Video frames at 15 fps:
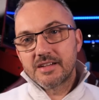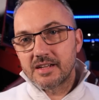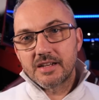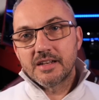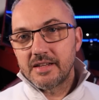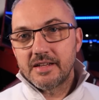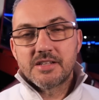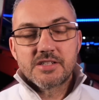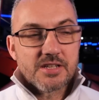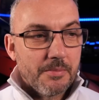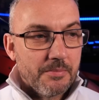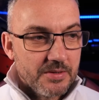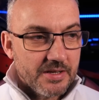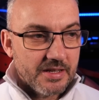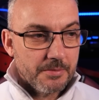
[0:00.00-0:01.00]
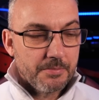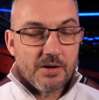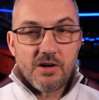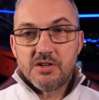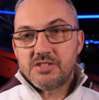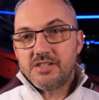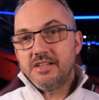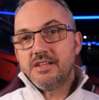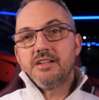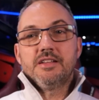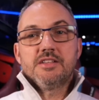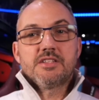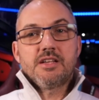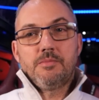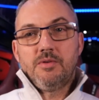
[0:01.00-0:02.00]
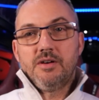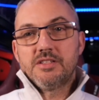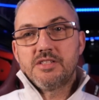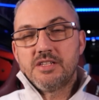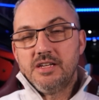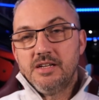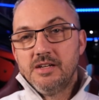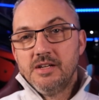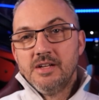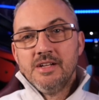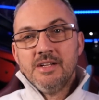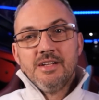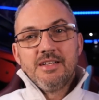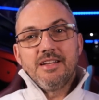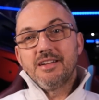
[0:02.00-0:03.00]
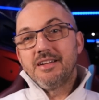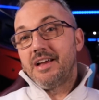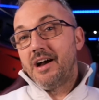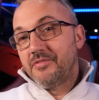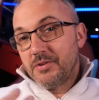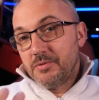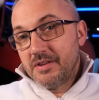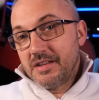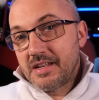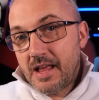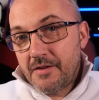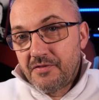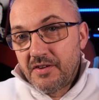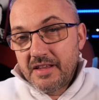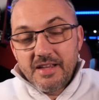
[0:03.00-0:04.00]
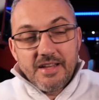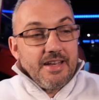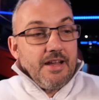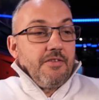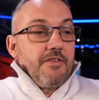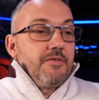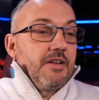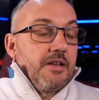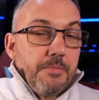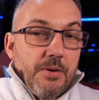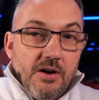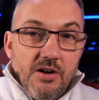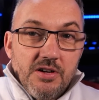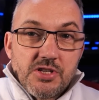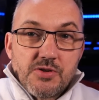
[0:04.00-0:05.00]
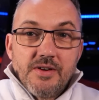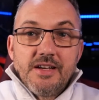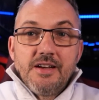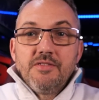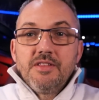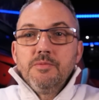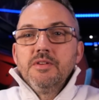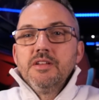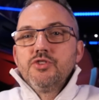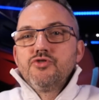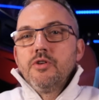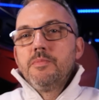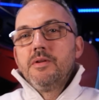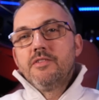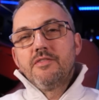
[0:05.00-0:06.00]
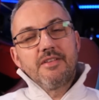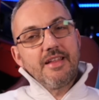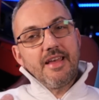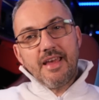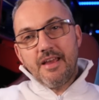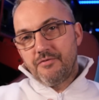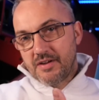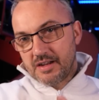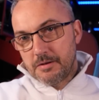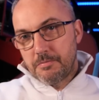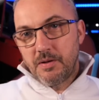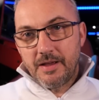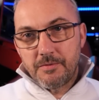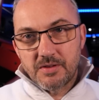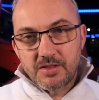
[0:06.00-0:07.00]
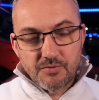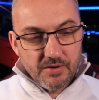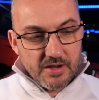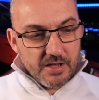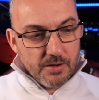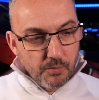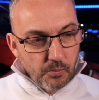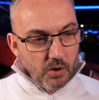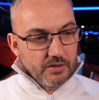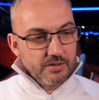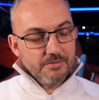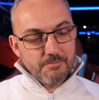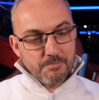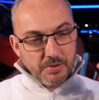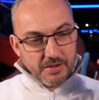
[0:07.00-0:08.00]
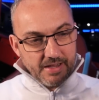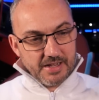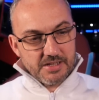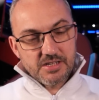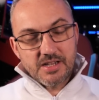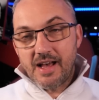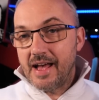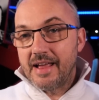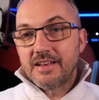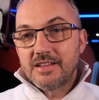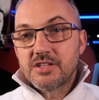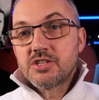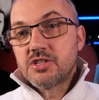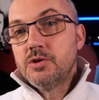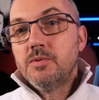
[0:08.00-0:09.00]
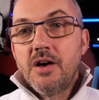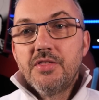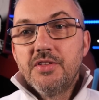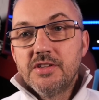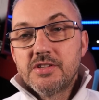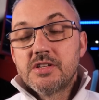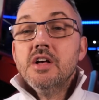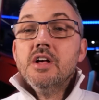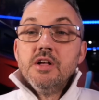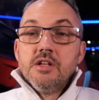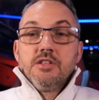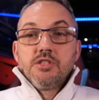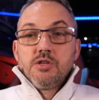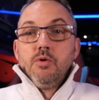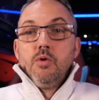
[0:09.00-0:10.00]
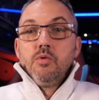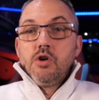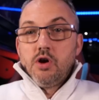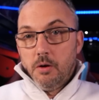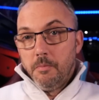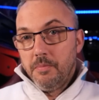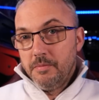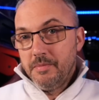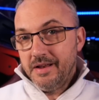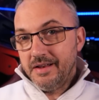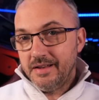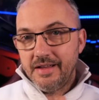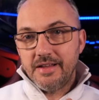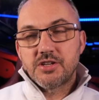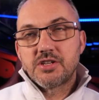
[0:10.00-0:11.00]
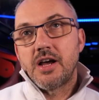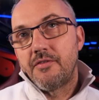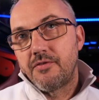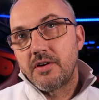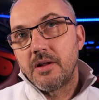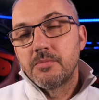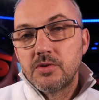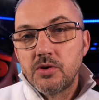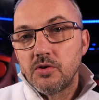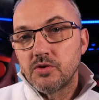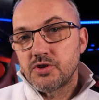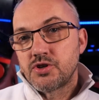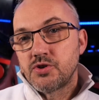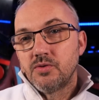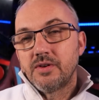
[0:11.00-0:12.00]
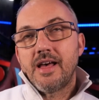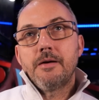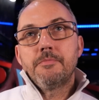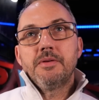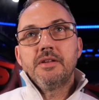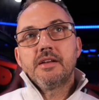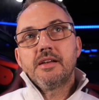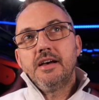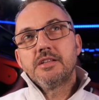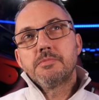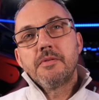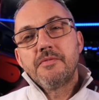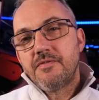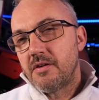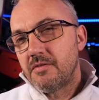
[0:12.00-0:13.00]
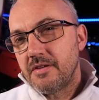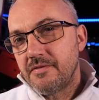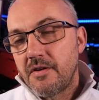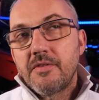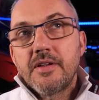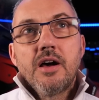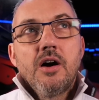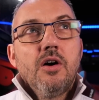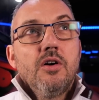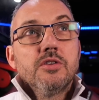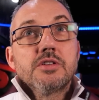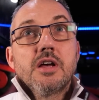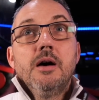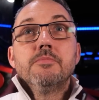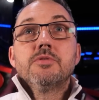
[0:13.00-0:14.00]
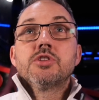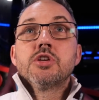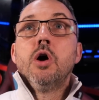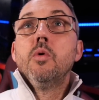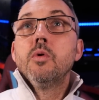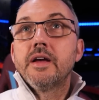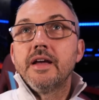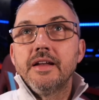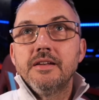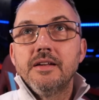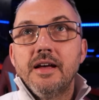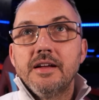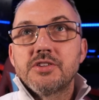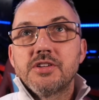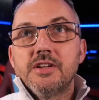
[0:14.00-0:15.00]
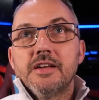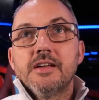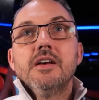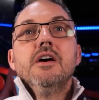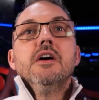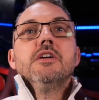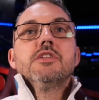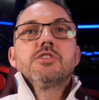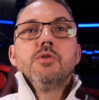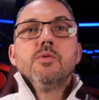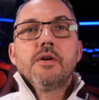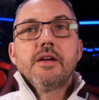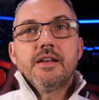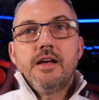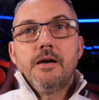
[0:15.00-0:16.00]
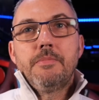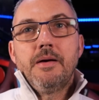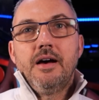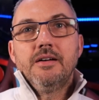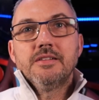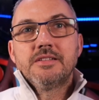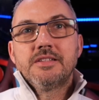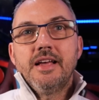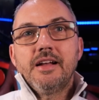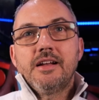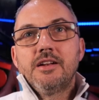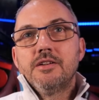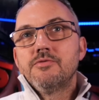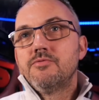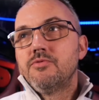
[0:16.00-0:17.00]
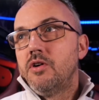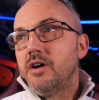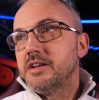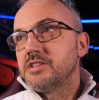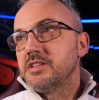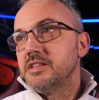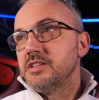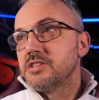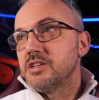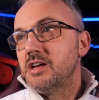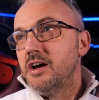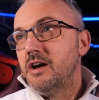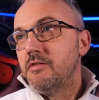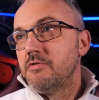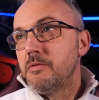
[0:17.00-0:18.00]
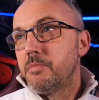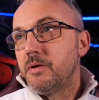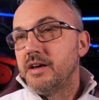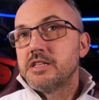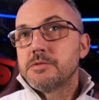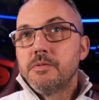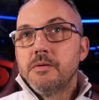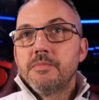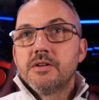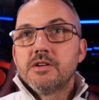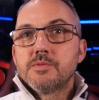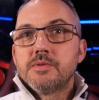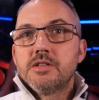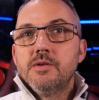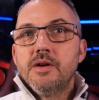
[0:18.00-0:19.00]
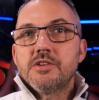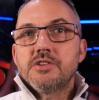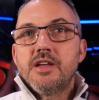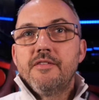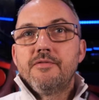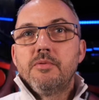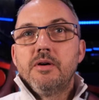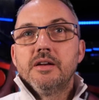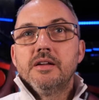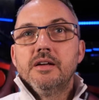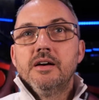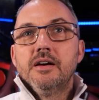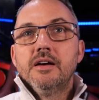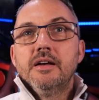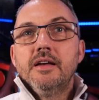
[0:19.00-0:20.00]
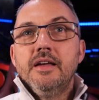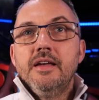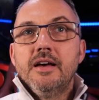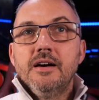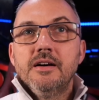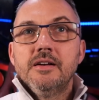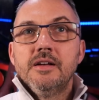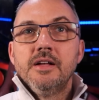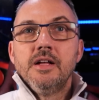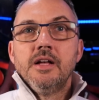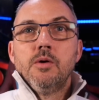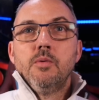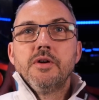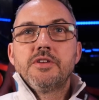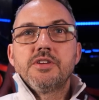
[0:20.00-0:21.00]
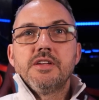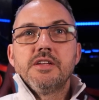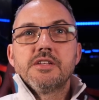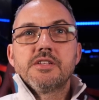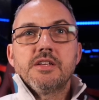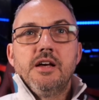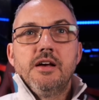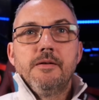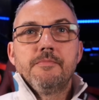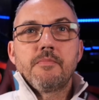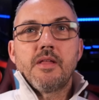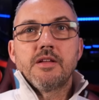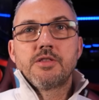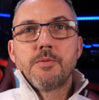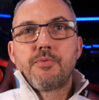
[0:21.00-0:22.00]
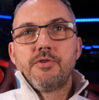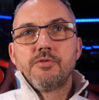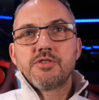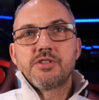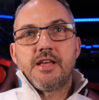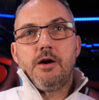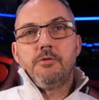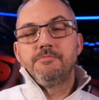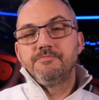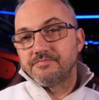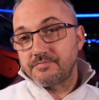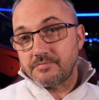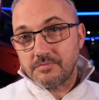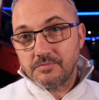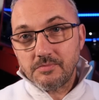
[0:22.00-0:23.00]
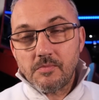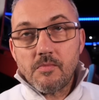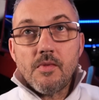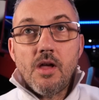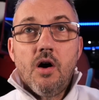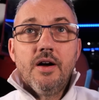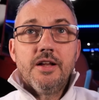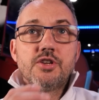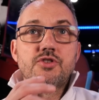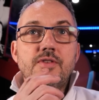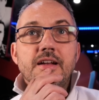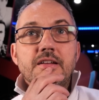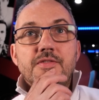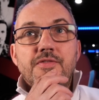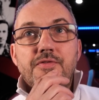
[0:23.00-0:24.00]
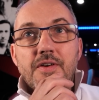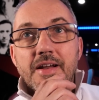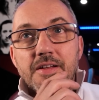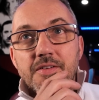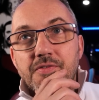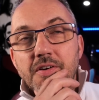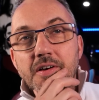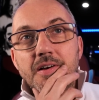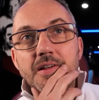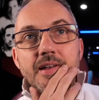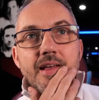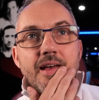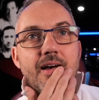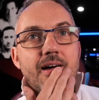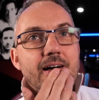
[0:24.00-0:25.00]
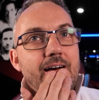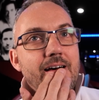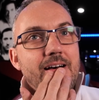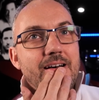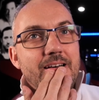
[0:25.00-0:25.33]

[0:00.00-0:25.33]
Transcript: going to need somebody to pass it. You're going to need someone to... I think we need an athlete in there. I think we need a passer in there. I think we need a dribbler in there. If we're going to play with three, you want Paqueta and the two others to all complement each other. And I'm not sure that would be the case. It'd be very, very hard. Talking about Declan Rice's replacement, because we do actually have one here, which is De Bruyssel, Eintracht Frankfurt. Now...